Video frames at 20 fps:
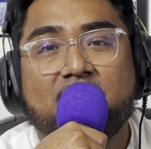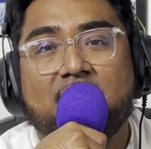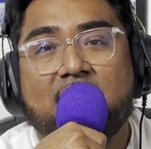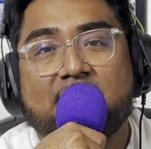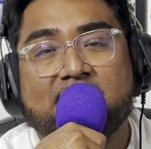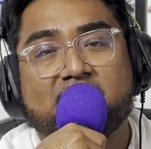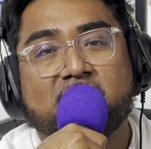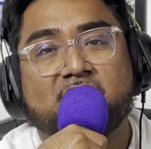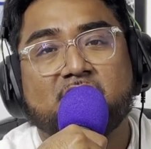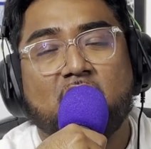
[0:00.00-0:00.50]

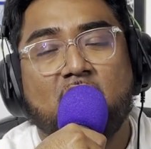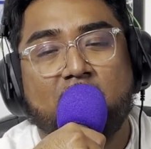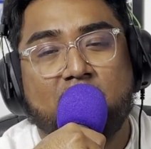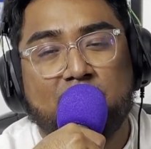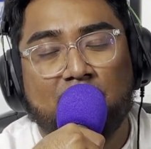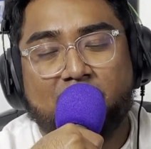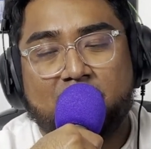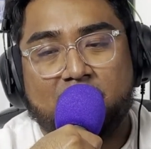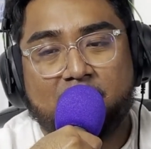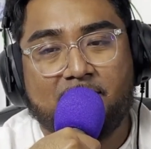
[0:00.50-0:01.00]
as a soccer
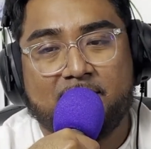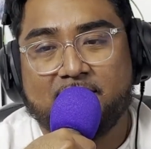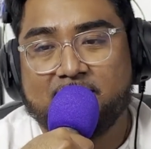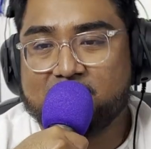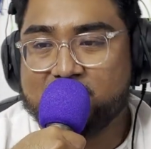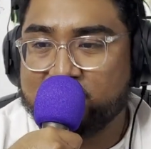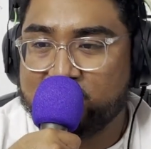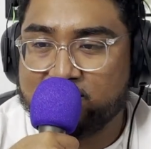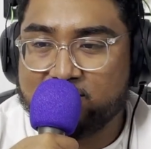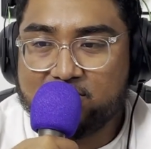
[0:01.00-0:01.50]
player,
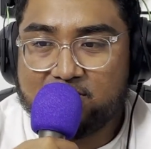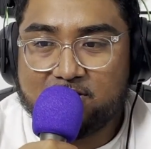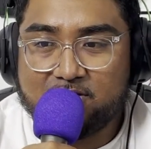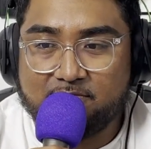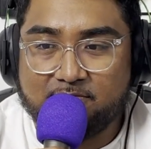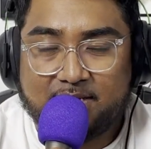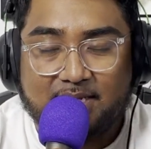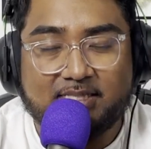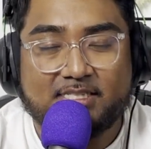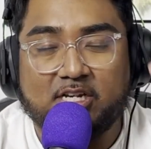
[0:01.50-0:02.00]
because
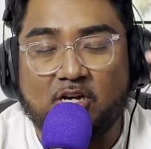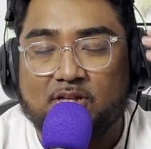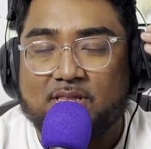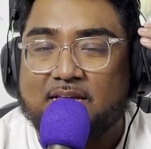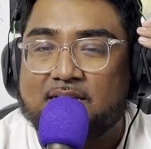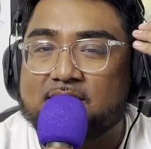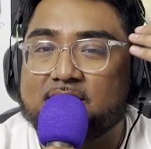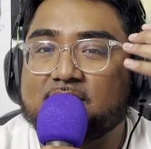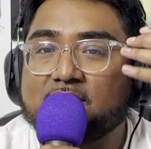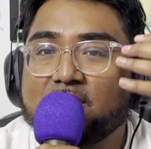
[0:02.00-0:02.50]
we could tell
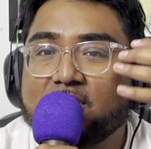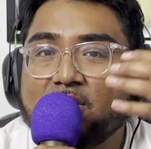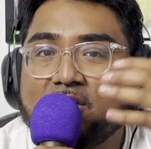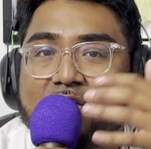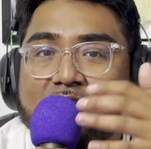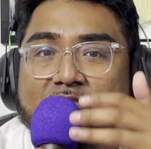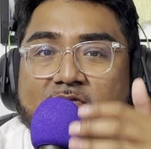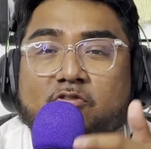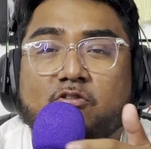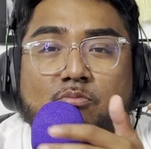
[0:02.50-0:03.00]
that
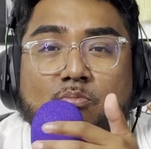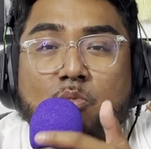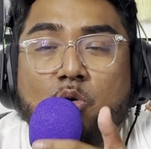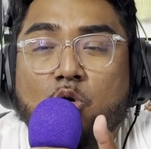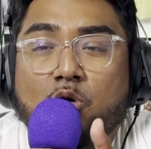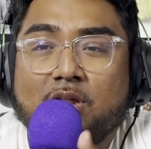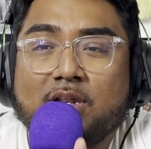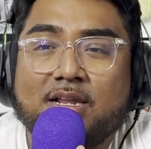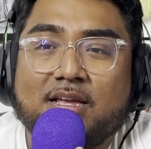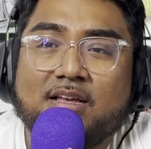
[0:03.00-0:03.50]

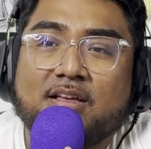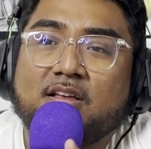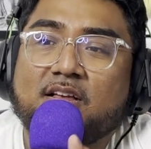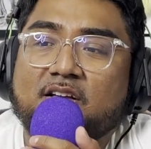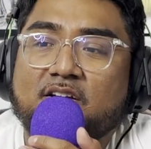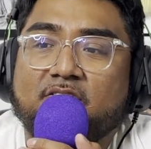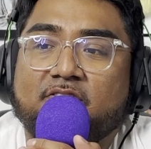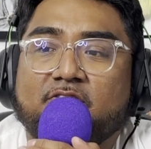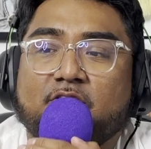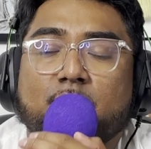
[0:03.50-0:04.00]
football
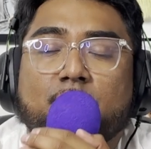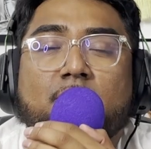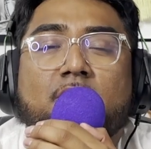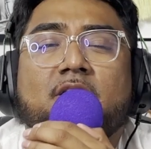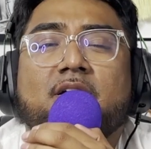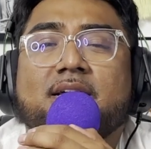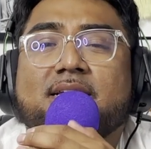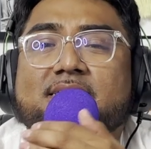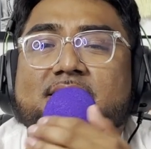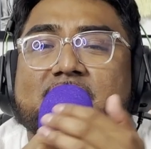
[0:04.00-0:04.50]

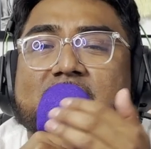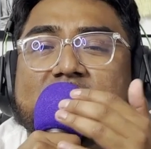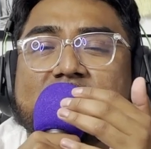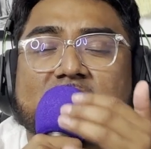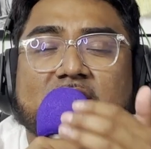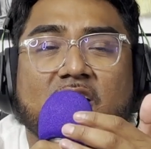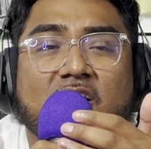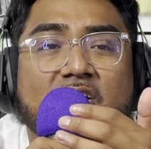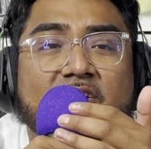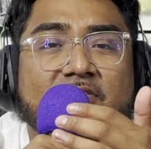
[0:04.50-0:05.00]
is his
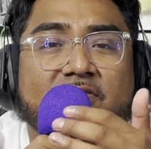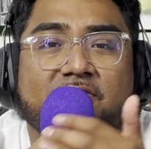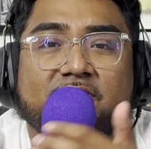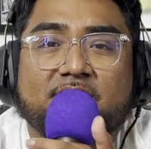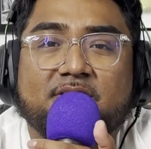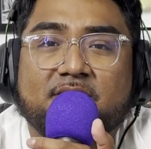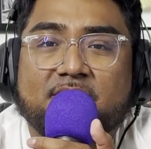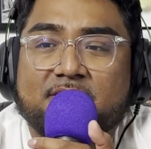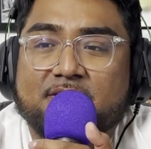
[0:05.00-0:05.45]
love.